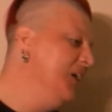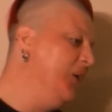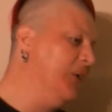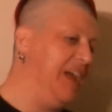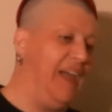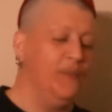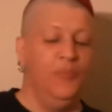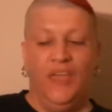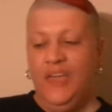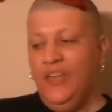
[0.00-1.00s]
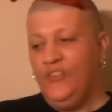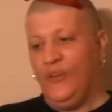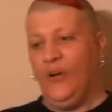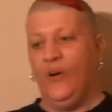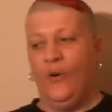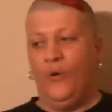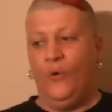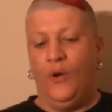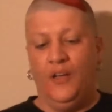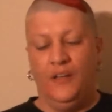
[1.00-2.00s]
Okay,
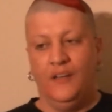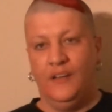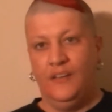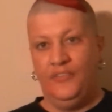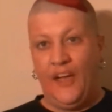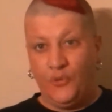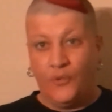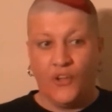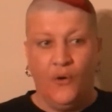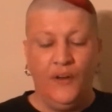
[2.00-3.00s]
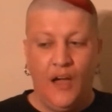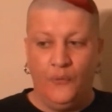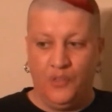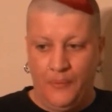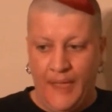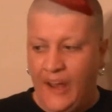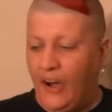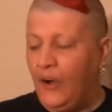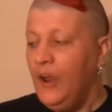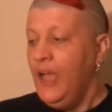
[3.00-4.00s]
so that's what's going on with my
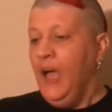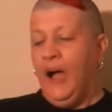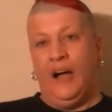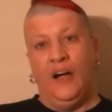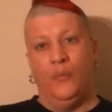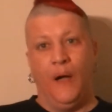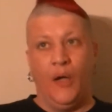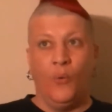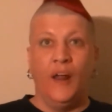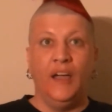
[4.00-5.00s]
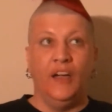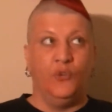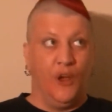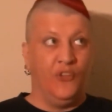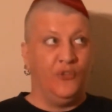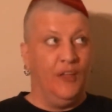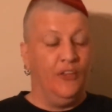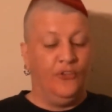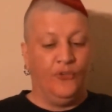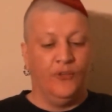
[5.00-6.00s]
hair. I want to address
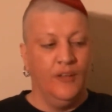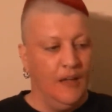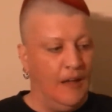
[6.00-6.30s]
this